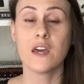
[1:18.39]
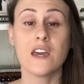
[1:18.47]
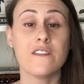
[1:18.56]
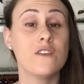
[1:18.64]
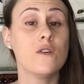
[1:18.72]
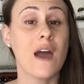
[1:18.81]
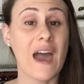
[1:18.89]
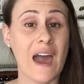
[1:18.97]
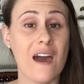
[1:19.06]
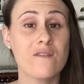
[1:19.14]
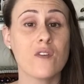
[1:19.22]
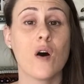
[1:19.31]
If you
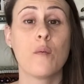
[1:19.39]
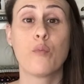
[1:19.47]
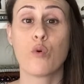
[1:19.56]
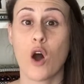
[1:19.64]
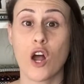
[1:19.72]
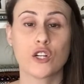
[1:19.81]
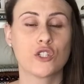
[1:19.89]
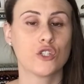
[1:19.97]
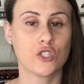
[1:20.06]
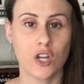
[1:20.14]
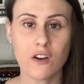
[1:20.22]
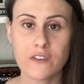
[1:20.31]
have a product or
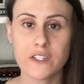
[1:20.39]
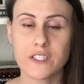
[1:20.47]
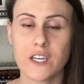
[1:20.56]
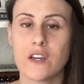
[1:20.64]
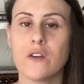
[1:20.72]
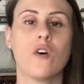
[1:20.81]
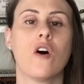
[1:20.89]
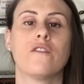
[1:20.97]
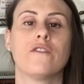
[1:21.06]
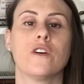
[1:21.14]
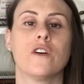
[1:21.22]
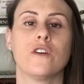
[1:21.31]
service that you
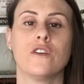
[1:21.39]
offer,